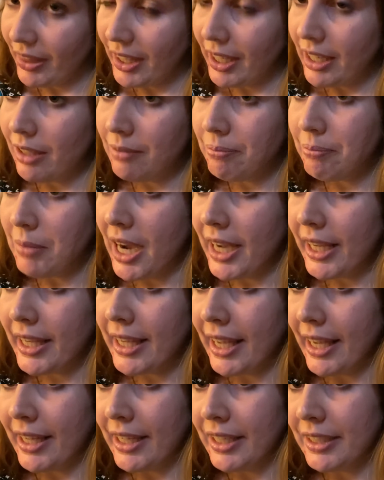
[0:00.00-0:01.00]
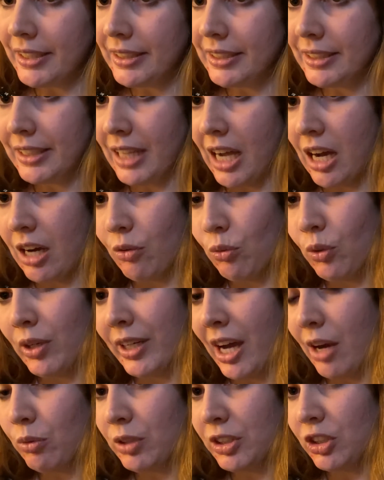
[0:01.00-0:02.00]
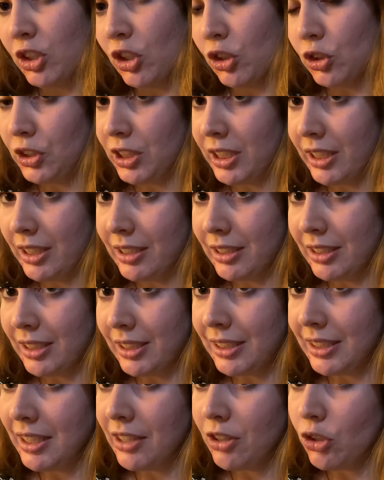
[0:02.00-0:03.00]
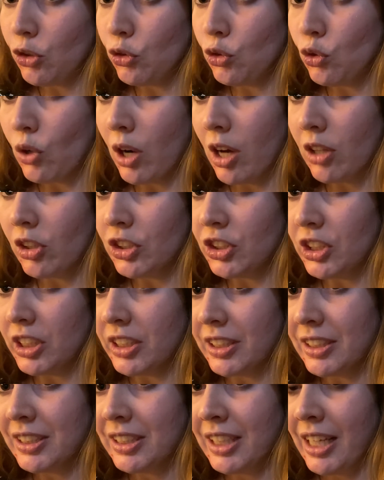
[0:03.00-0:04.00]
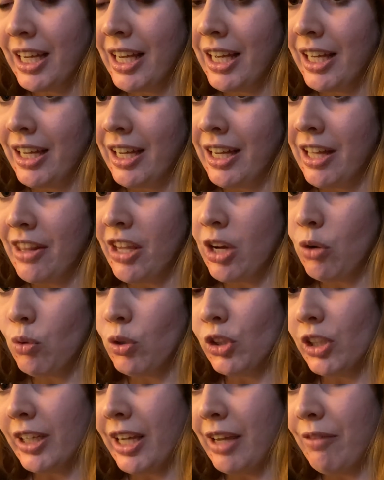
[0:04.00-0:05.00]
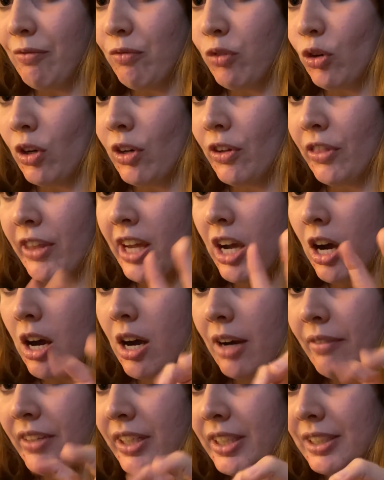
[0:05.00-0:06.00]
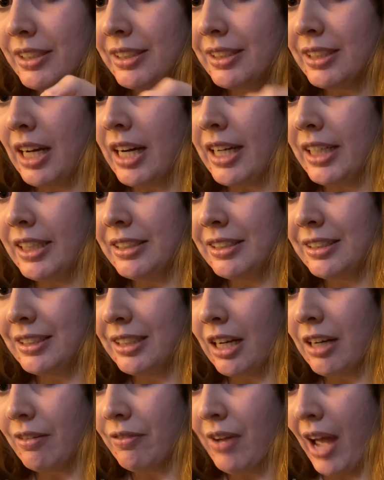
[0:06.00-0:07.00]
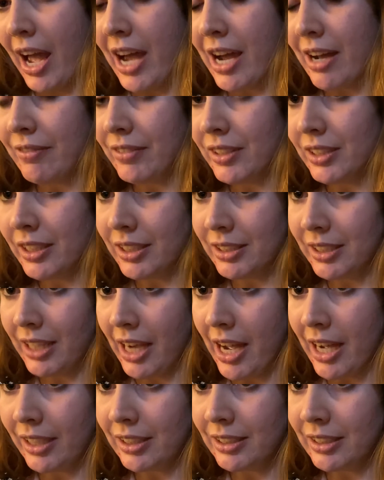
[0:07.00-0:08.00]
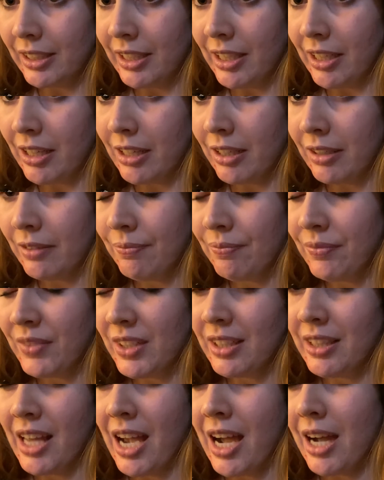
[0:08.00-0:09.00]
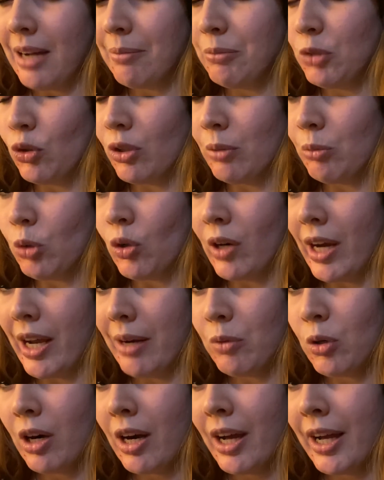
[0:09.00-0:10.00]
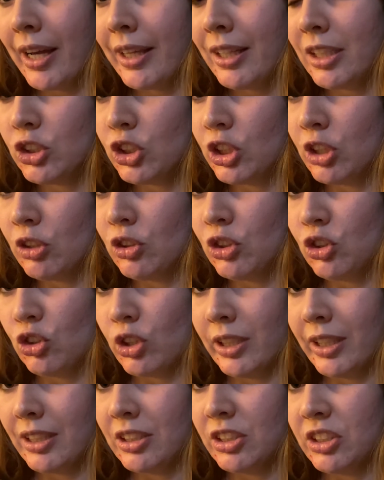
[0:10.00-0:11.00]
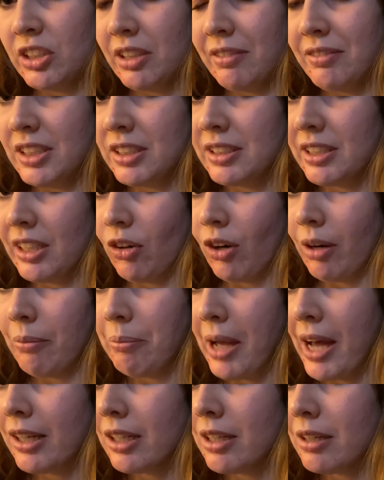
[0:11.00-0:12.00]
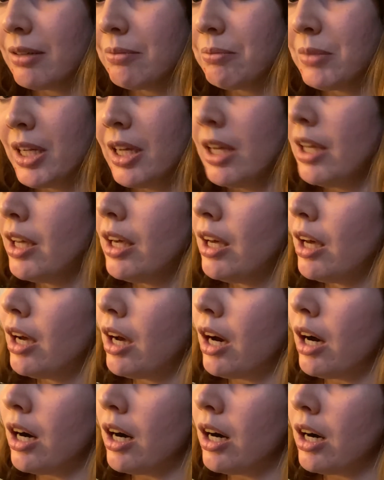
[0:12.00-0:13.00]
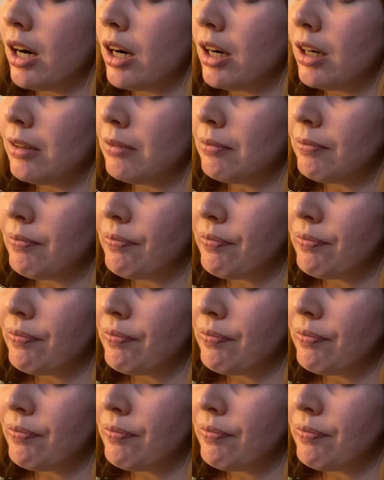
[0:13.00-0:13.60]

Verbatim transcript: in my case, uh, when I would go see, in to see the neurologist, they were looking for the obvious signs of having ataxia, an abnormal MRI that showed shrinkage of the cerebellum, um,